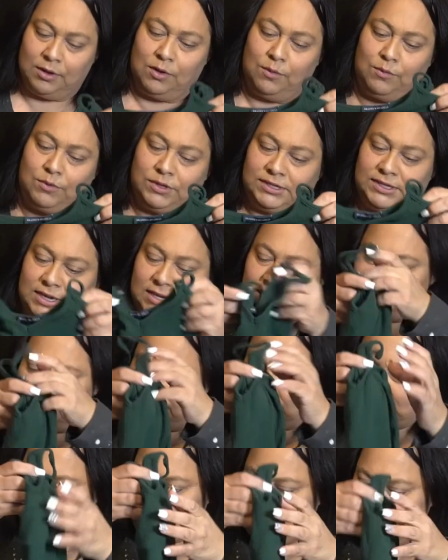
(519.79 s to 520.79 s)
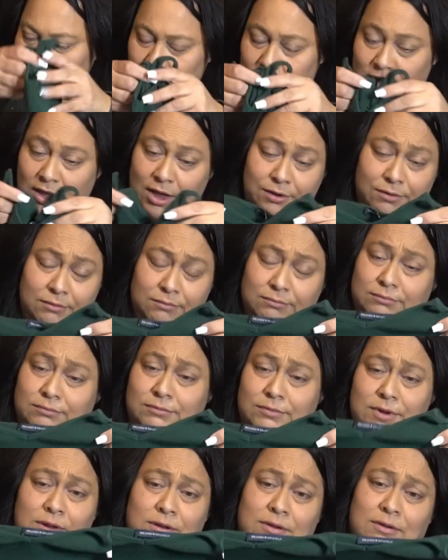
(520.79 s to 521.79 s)
One size fits all. I am
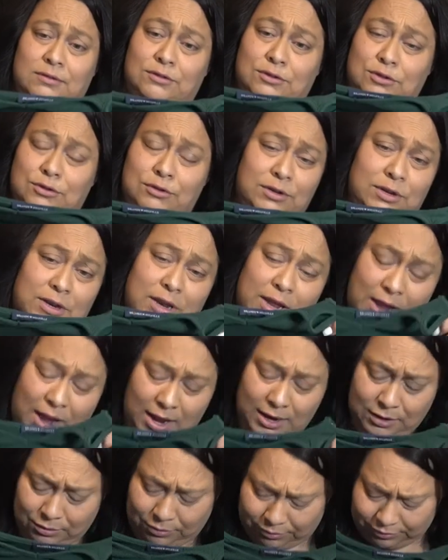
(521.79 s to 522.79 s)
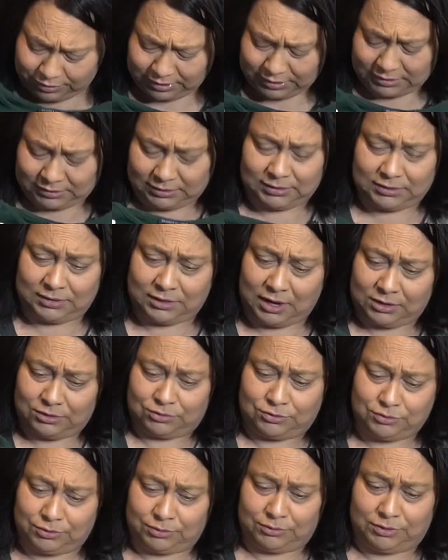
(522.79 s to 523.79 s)
dude, like I know this is not
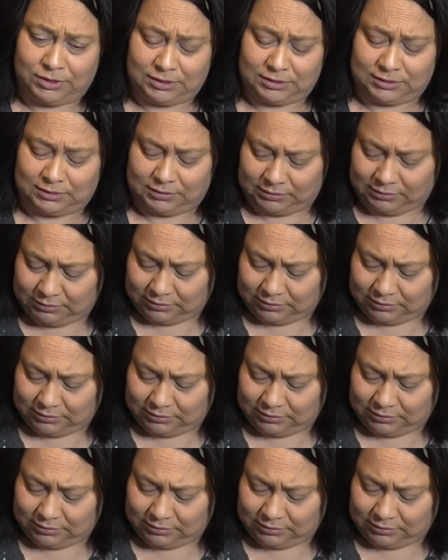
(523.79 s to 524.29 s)
true because